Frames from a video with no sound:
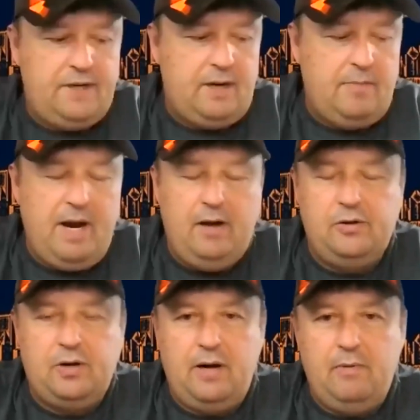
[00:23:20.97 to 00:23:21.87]
to come down and
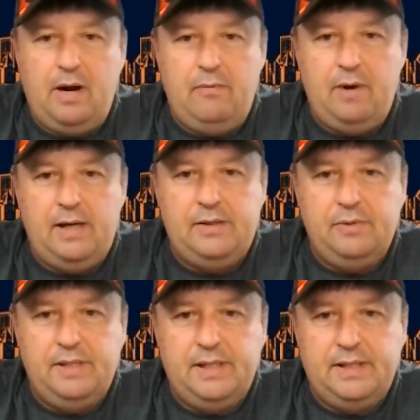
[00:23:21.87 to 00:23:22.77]
try and ride Rise of
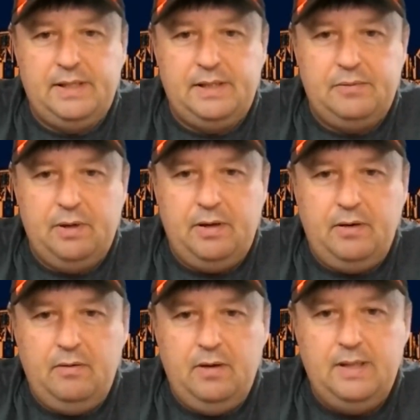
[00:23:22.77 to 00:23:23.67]
Resistance with you.